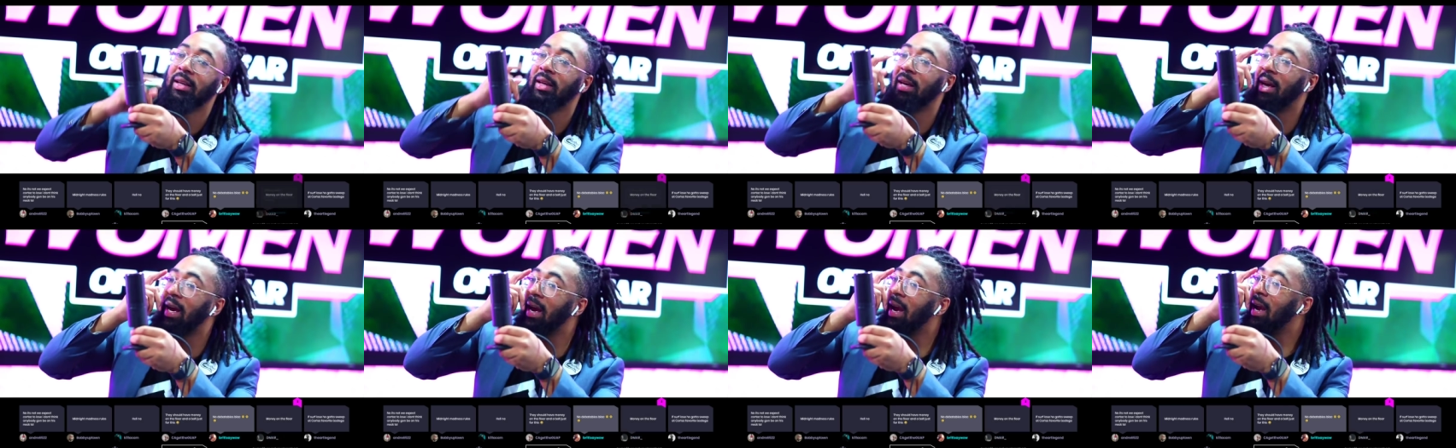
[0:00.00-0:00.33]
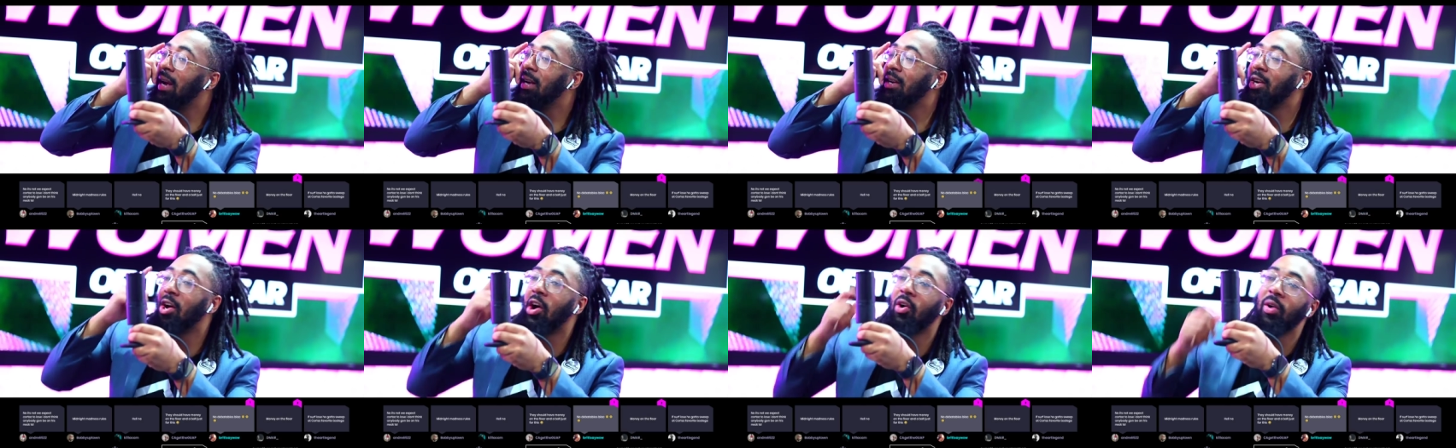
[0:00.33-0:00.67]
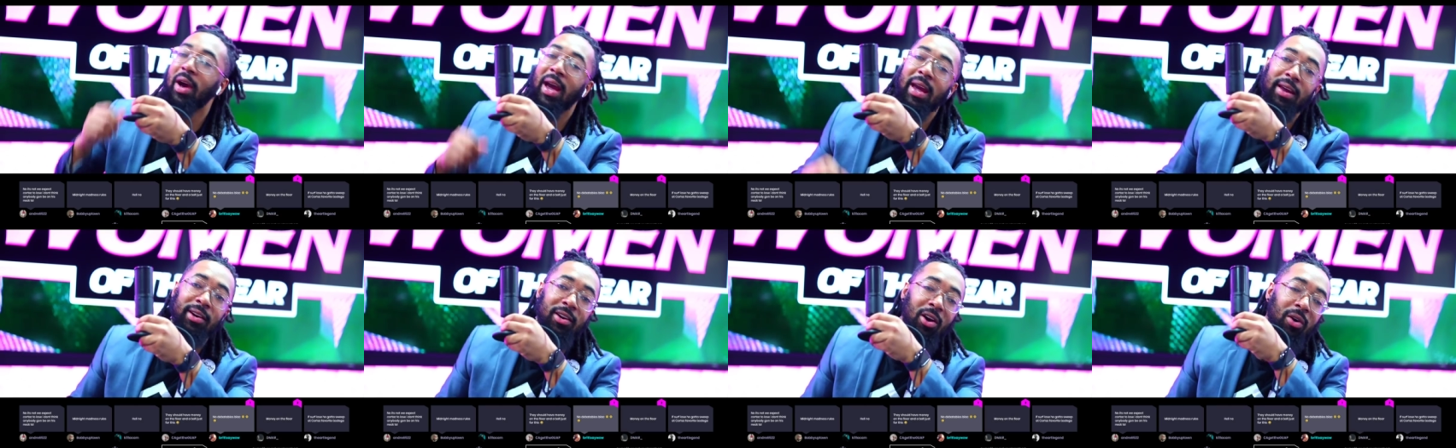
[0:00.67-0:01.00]
Ain't no,
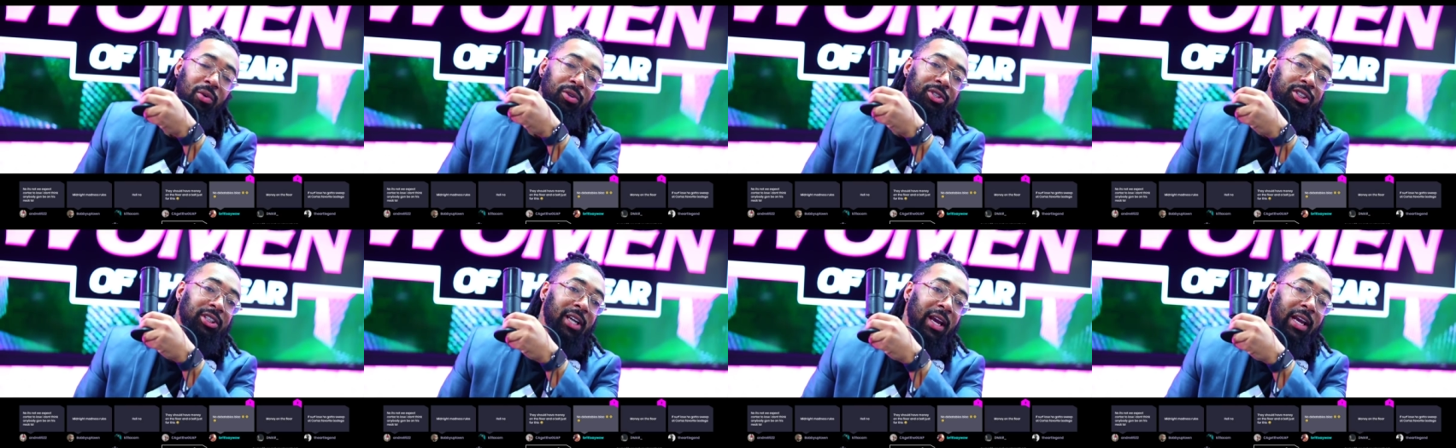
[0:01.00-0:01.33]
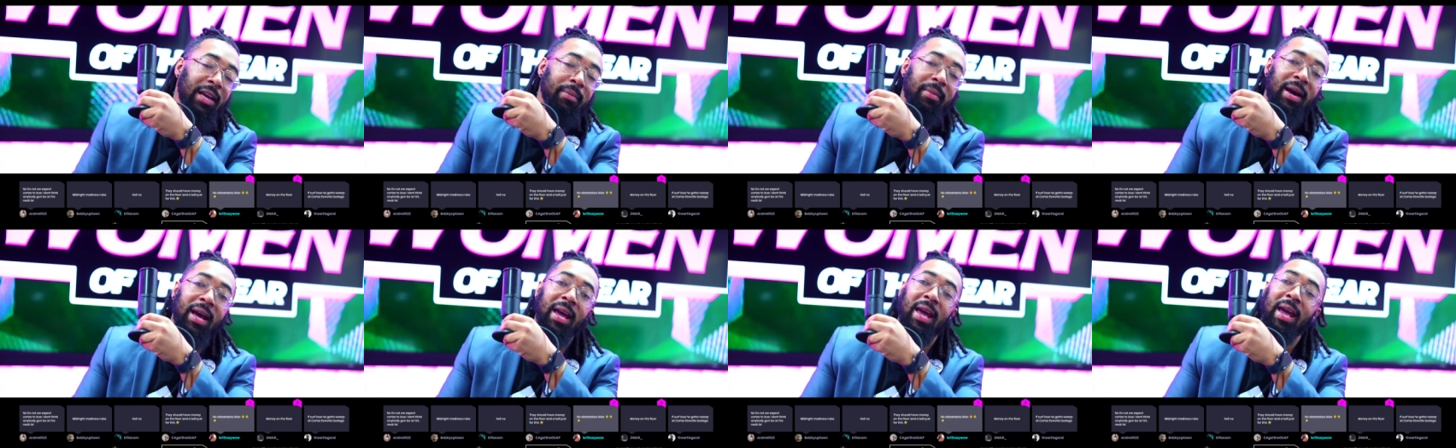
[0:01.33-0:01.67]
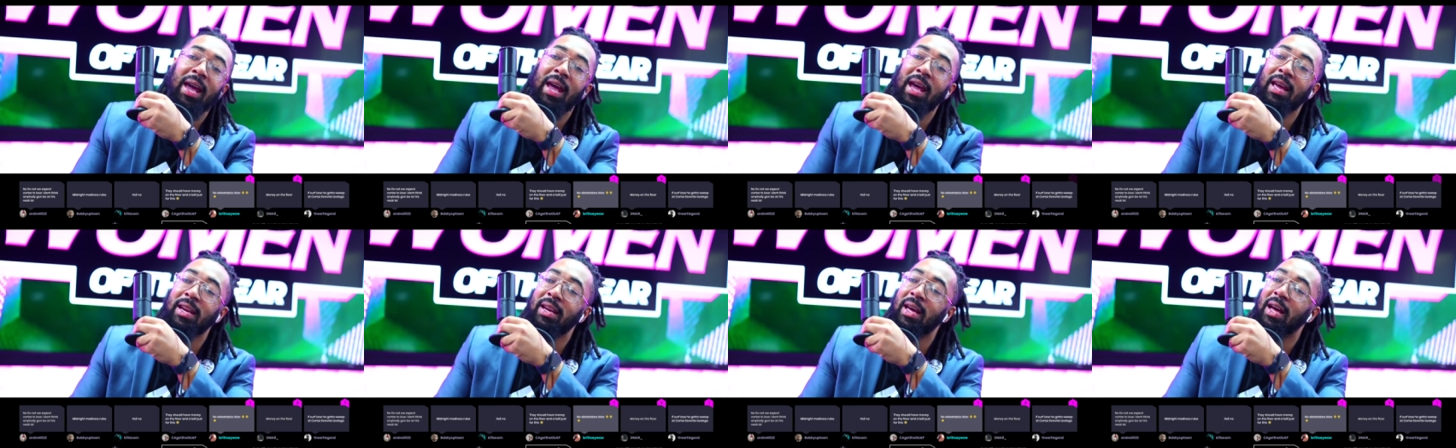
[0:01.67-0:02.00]
ain't no shaking my
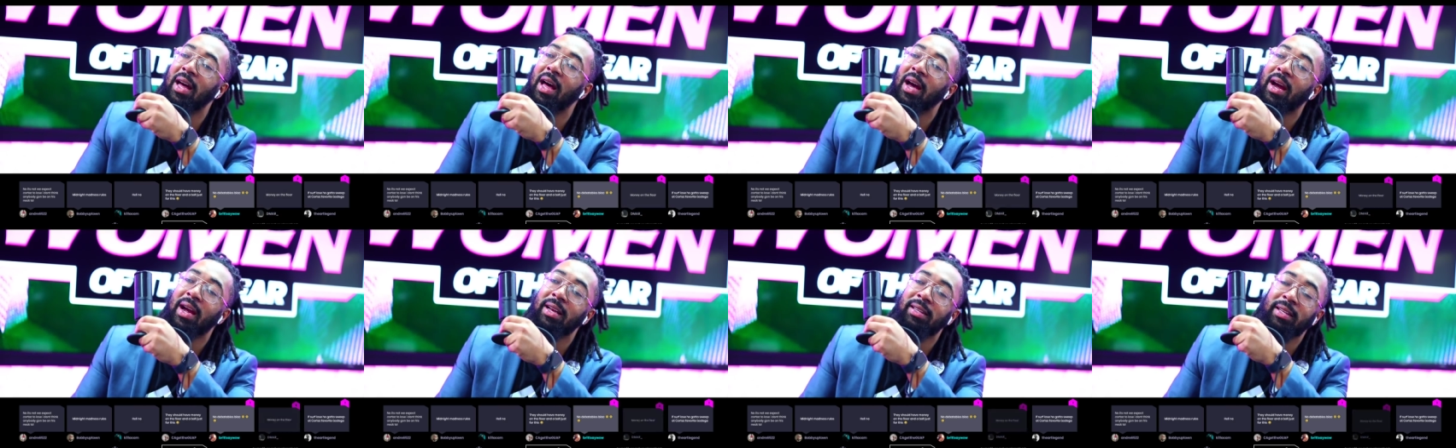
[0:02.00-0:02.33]
hand and hugging.